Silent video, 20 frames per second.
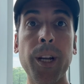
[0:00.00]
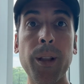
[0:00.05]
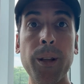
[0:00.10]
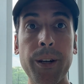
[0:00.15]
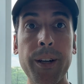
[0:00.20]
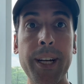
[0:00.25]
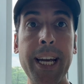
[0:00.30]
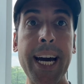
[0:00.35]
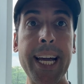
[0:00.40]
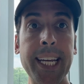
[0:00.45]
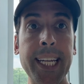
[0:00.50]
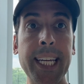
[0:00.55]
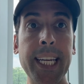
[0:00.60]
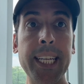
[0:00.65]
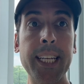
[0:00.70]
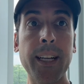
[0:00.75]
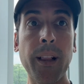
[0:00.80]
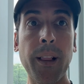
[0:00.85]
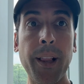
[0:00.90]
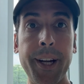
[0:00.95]
learn how to gain
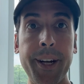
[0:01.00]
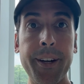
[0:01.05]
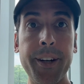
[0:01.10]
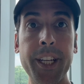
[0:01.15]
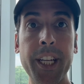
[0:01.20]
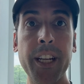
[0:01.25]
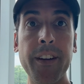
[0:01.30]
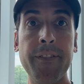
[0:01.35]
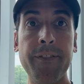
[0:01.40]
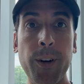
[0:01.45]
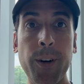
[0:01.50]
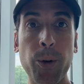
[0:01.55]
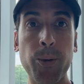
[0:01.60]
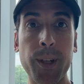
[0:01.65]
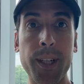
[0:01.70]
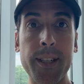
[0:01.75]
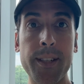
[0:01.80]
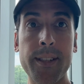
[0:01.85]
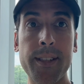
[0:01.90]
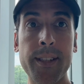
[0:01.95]
clarity and
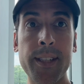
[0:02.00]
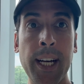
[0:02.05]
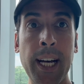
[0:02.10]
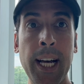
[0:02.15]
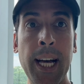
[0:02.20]
focus